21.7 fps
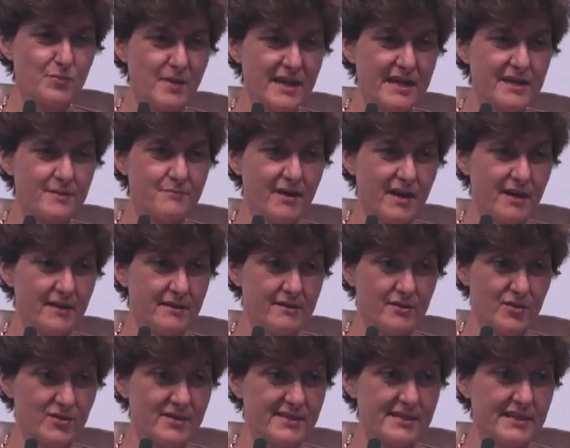made by
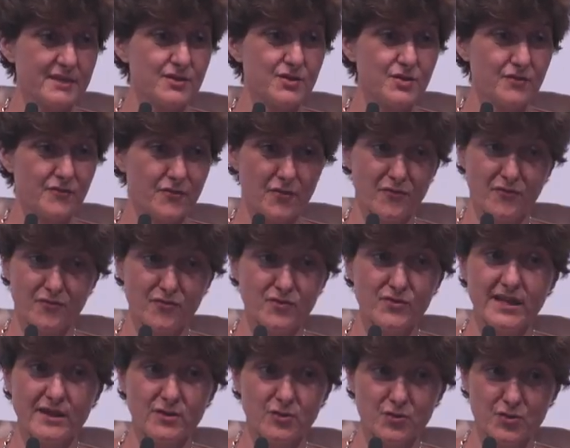the Center for
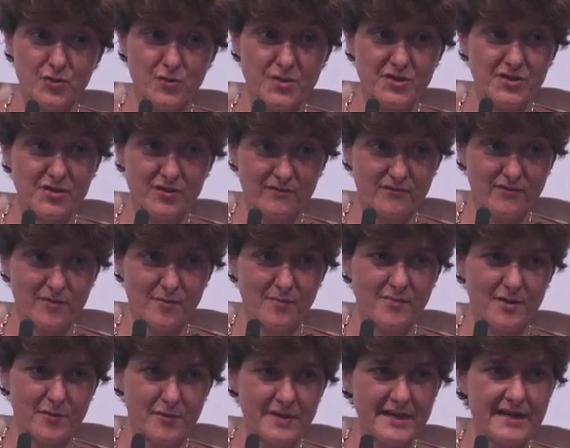Food and Nutrition from
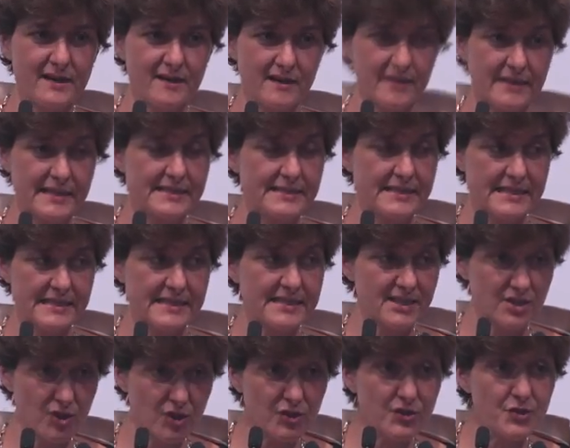Barilla.
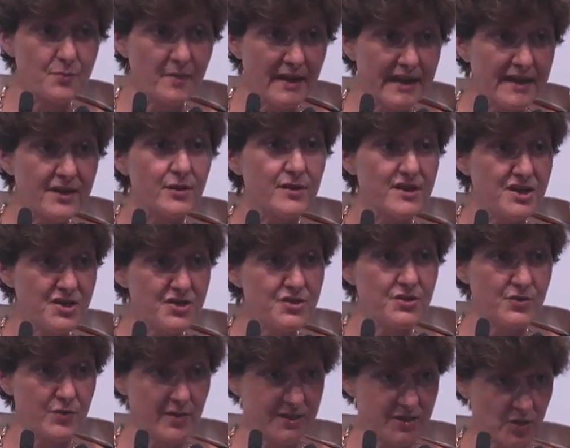It's not a minor
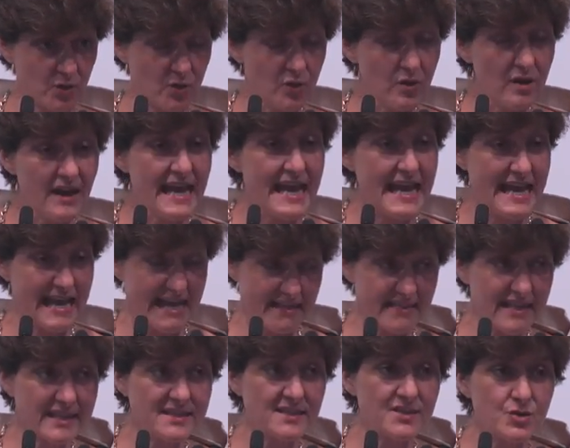issue at all.
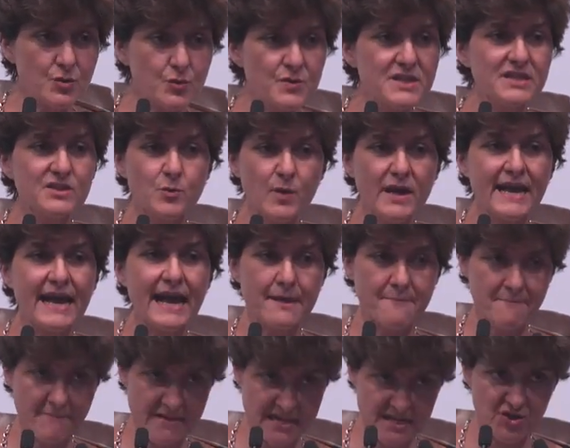And that's the reason why
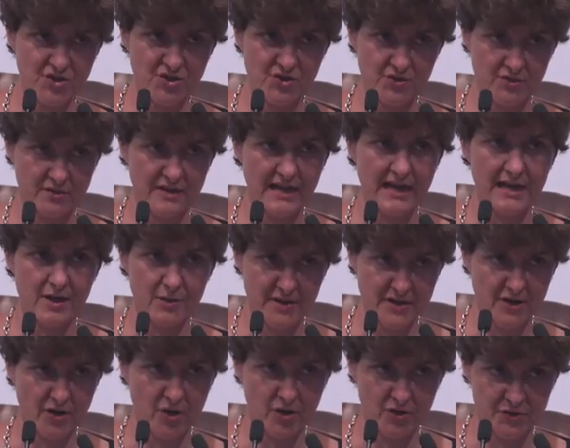I mentioned
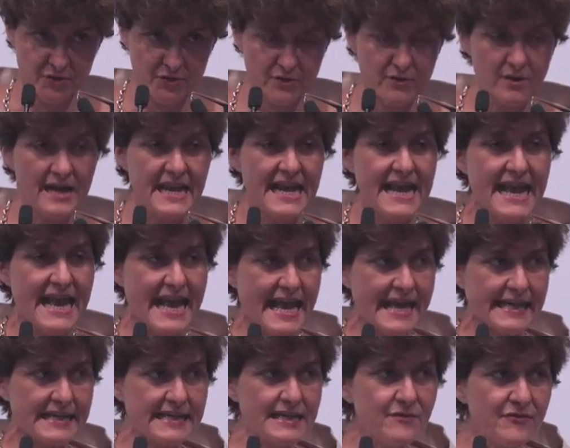agriculture.
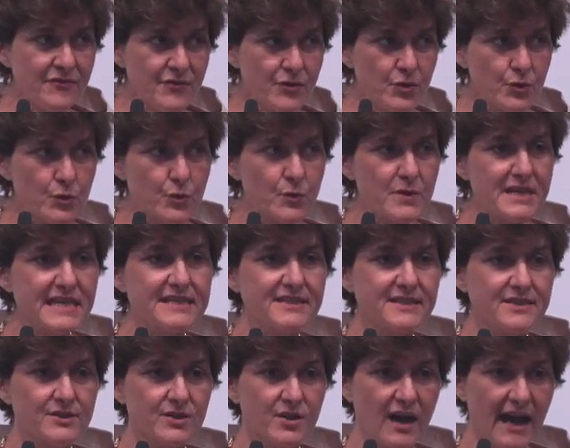And if you
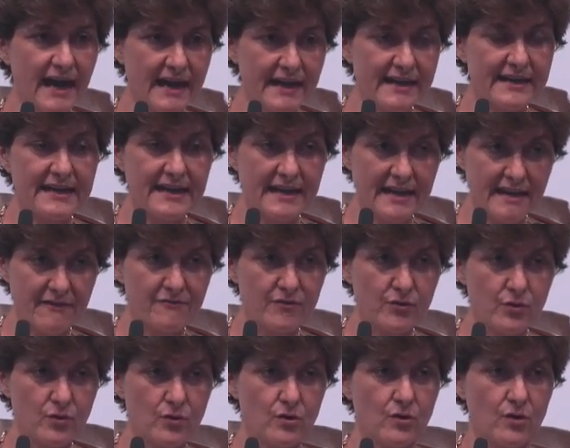read the
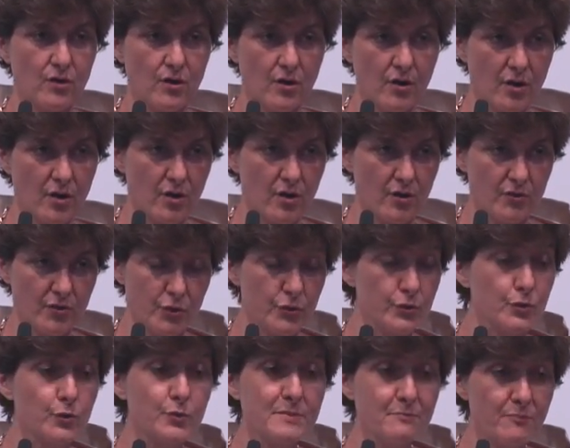high-level,
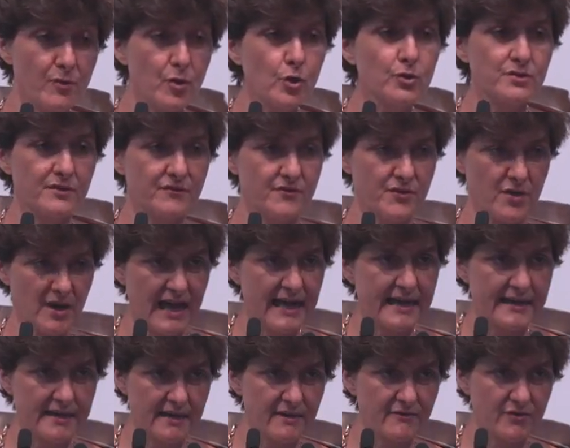the report of the
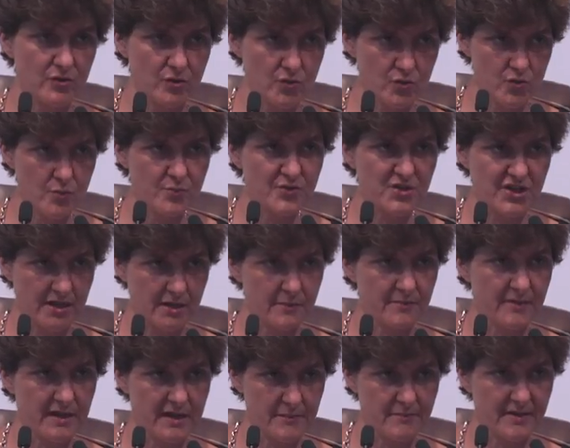high-level group shared
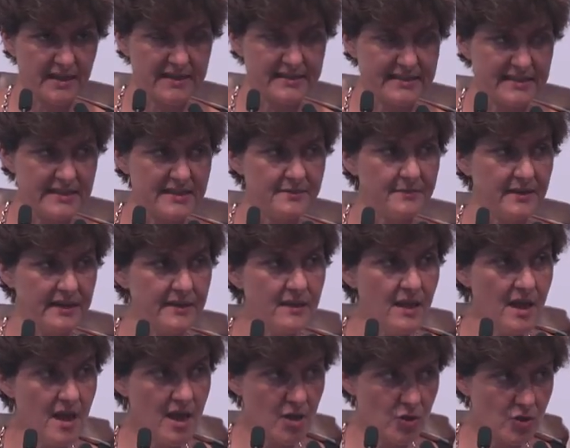by Thiemann,
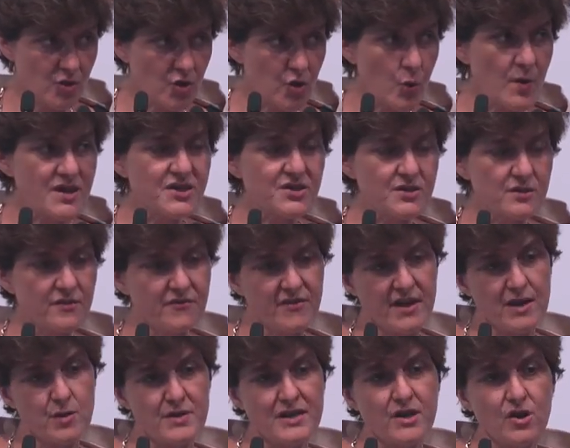the question of
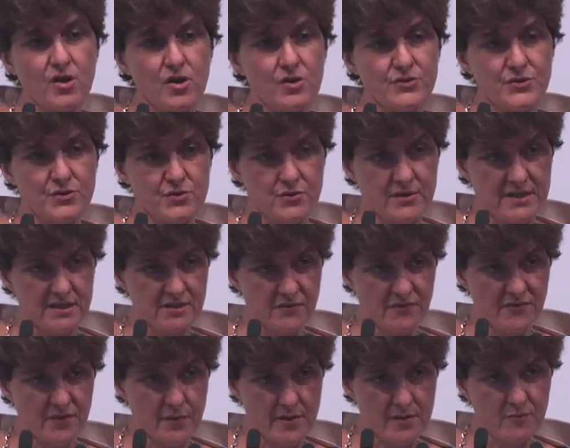agriculture is a
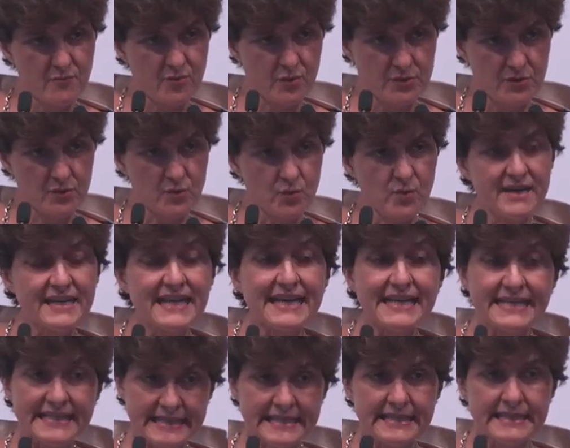very important one,
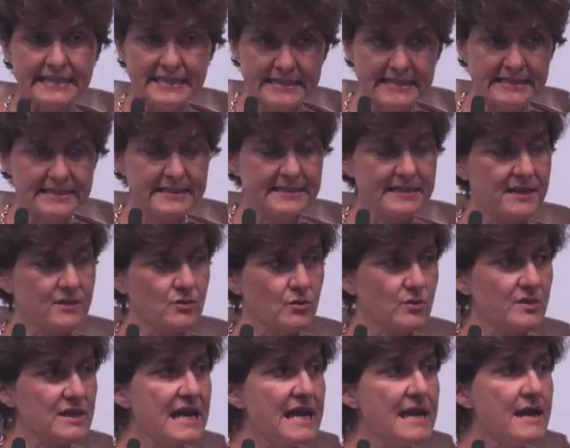and it is
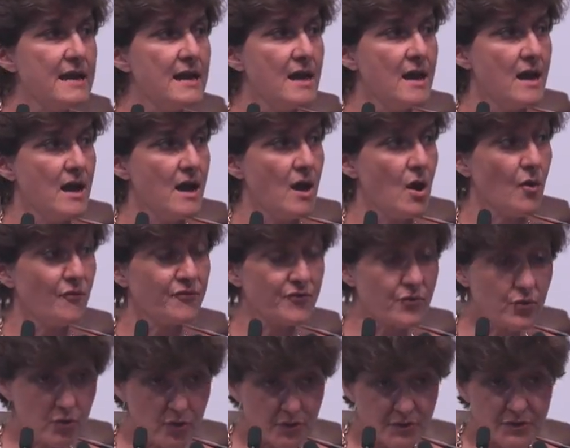tackled. Of
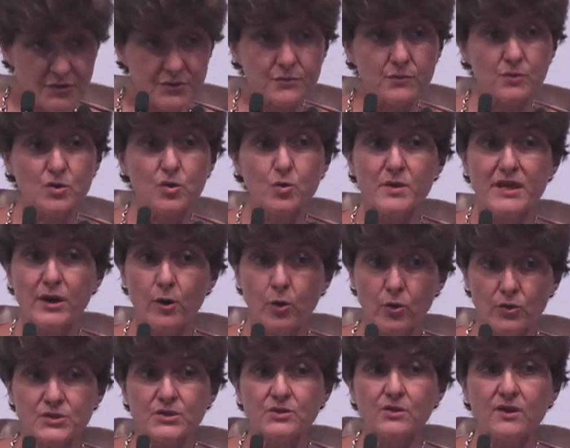course, we
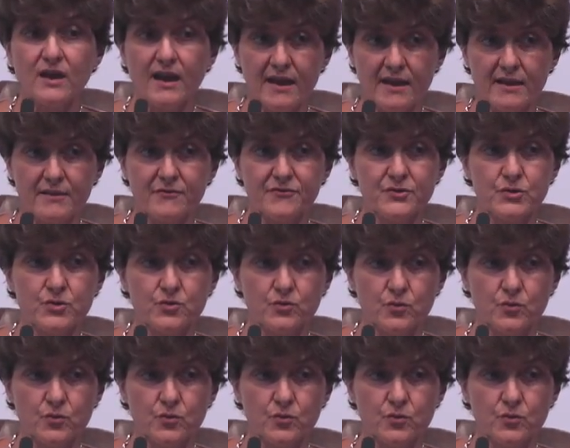also have